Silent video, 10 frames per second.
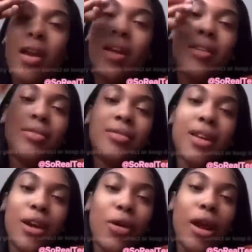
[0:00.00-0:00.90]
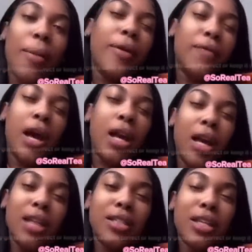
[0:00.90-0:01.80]
five days. I ain't gonna have been five
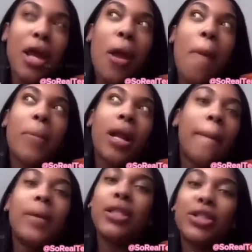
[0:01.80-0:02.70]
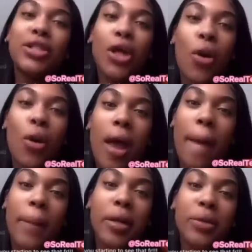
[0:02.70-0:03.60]
days. But I've been so
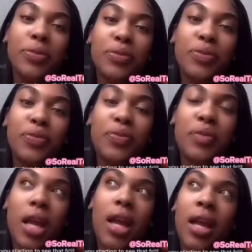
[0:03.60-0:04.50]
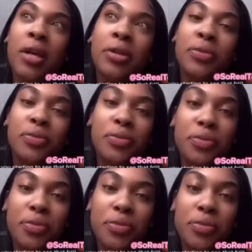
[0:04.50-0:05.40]
happy and